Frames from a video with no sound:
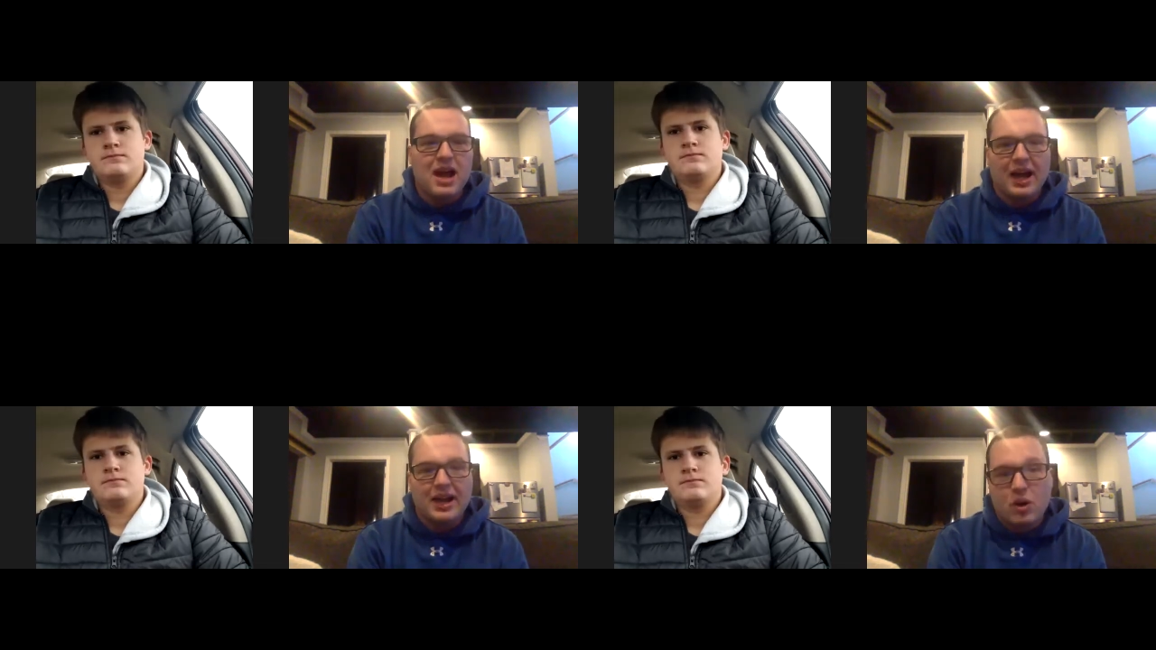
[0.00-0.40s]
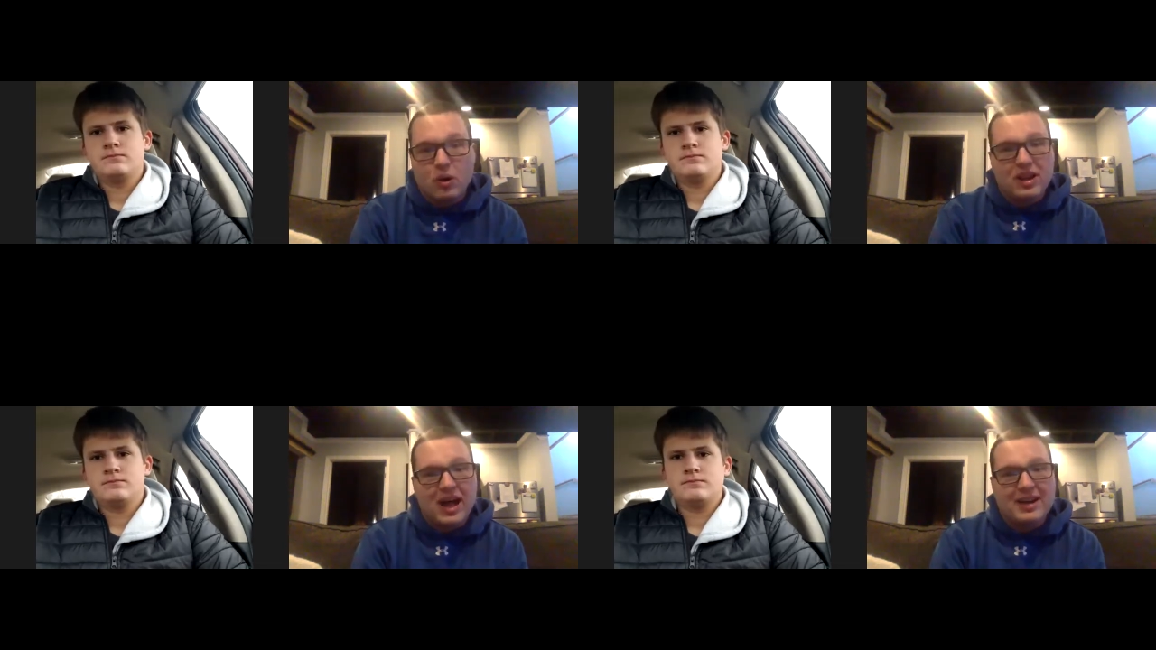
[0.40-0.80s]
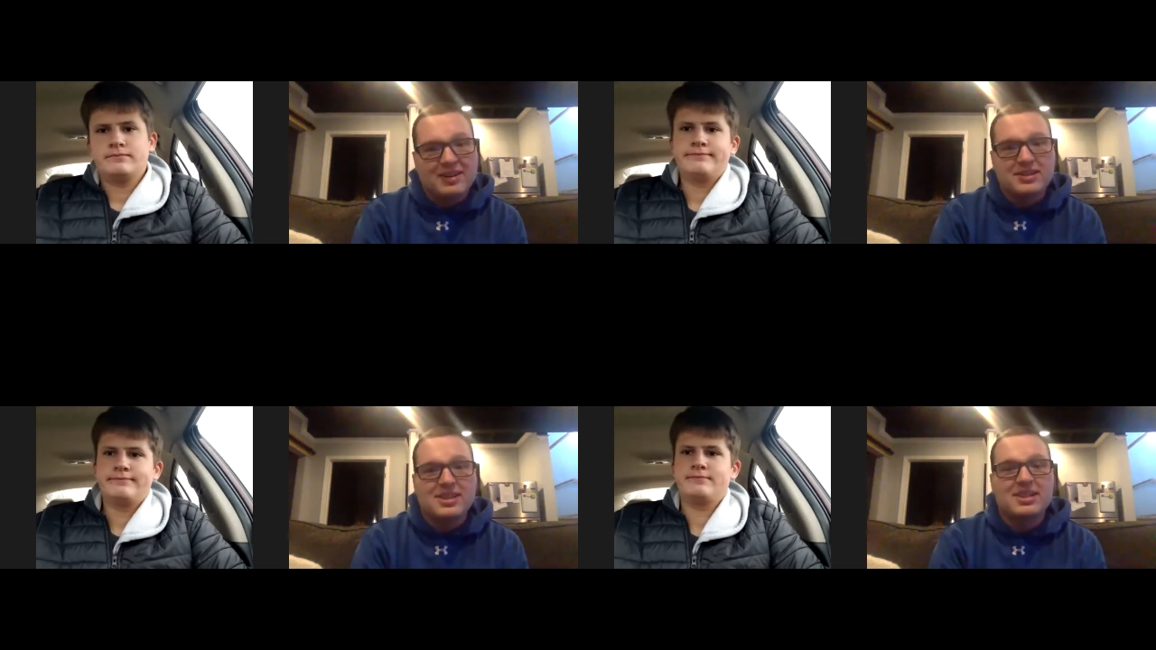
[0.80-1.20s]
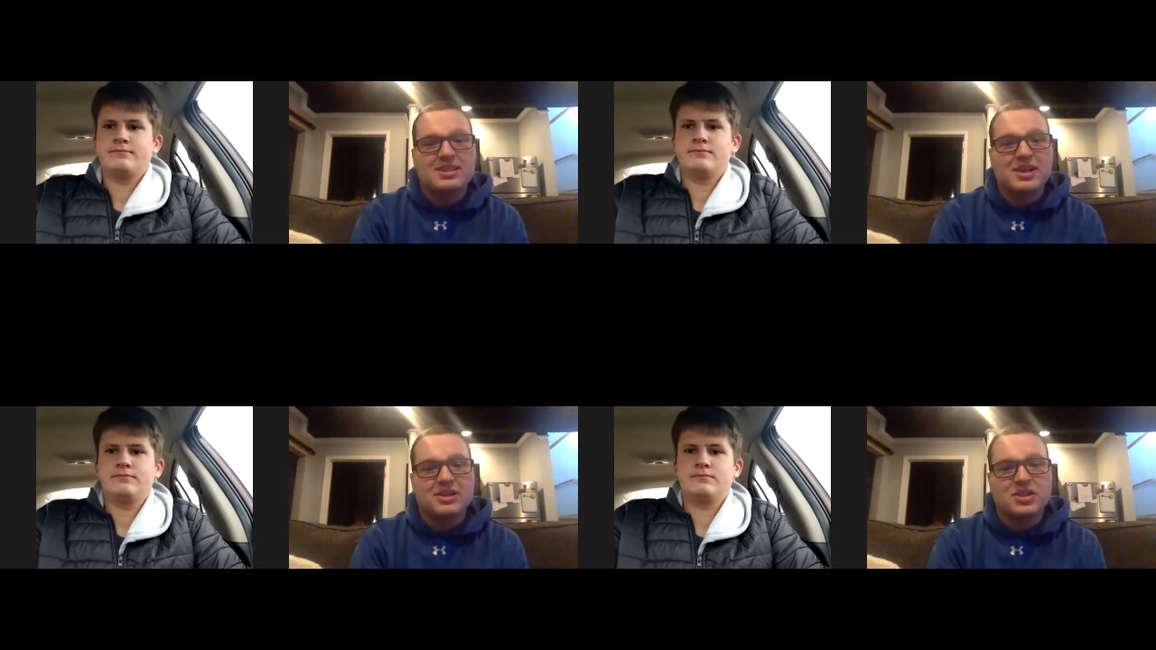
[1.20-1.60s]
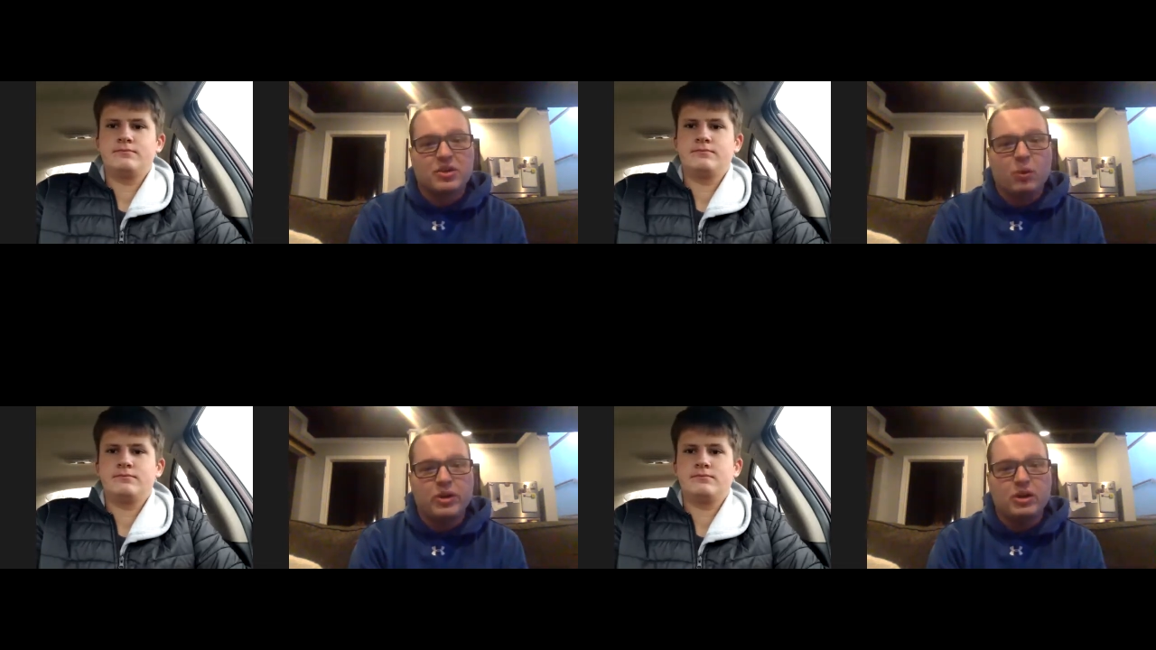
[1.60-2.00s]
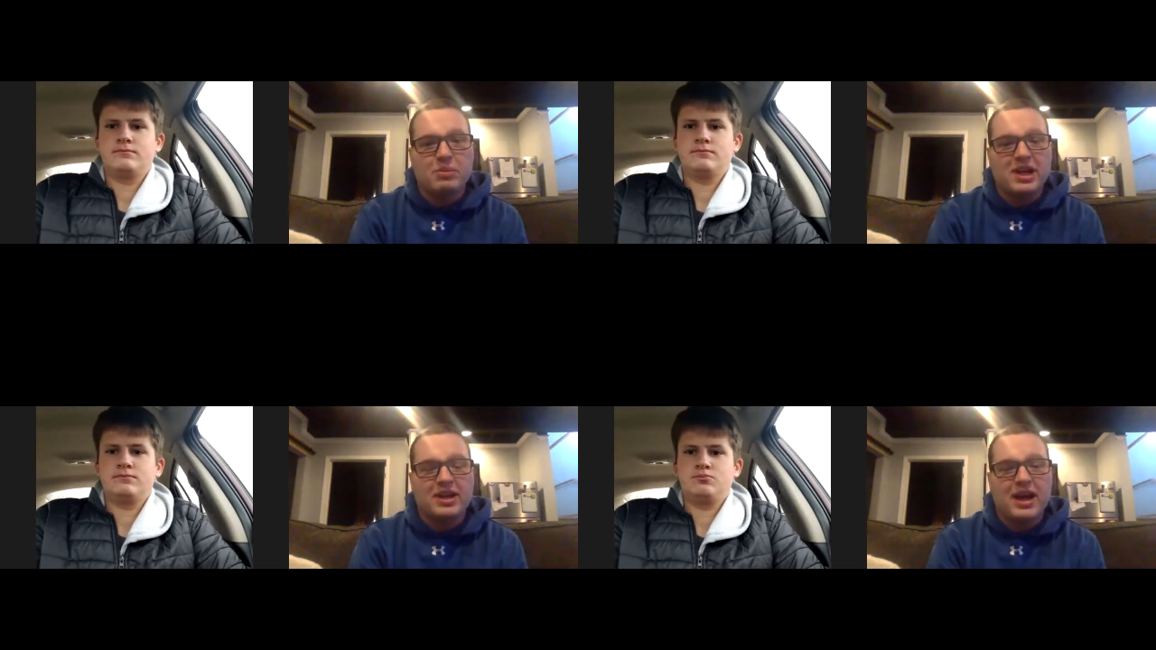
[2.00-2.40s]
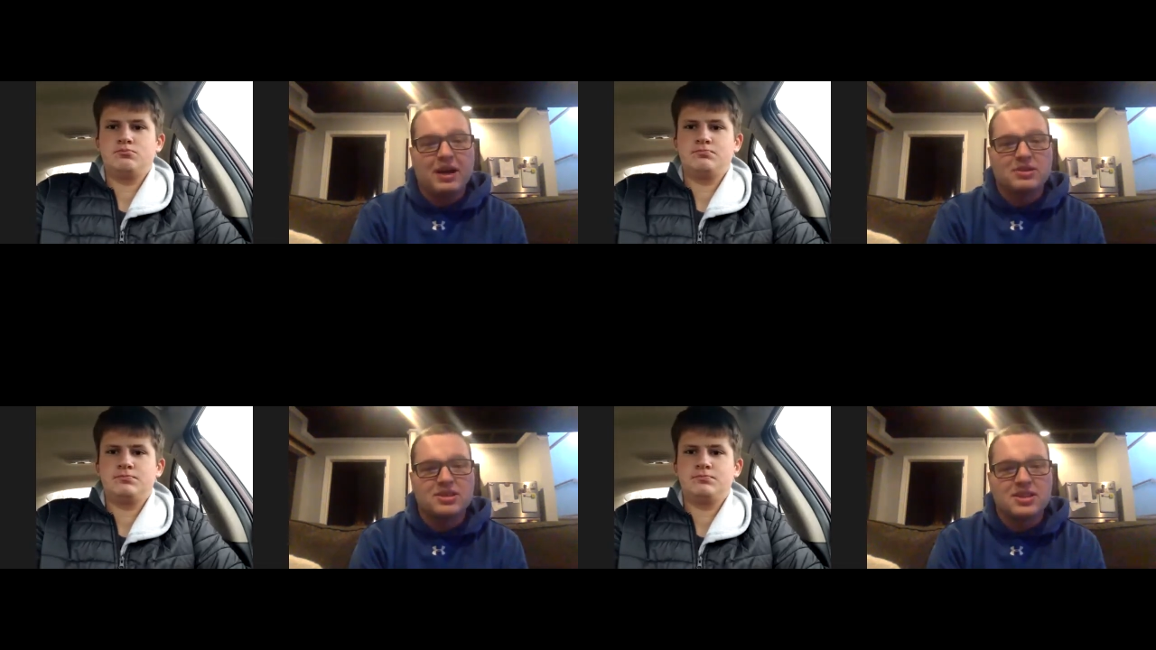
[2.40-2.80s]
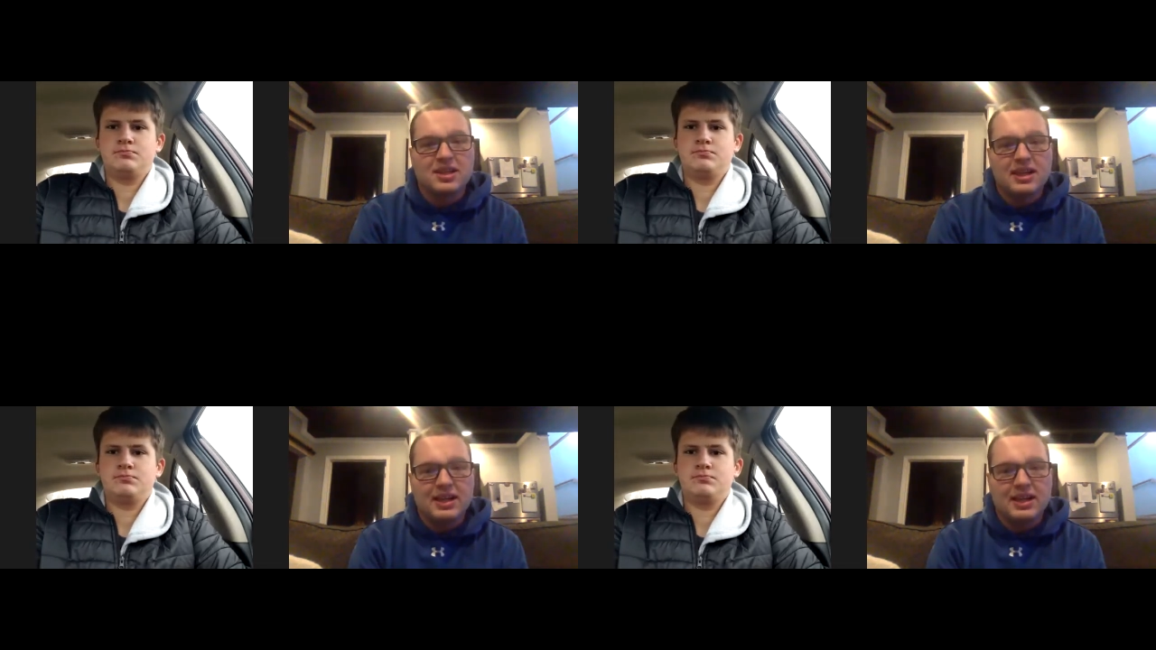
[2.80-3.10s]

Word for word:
Speaker 1: I know a lot of the details are going to be announced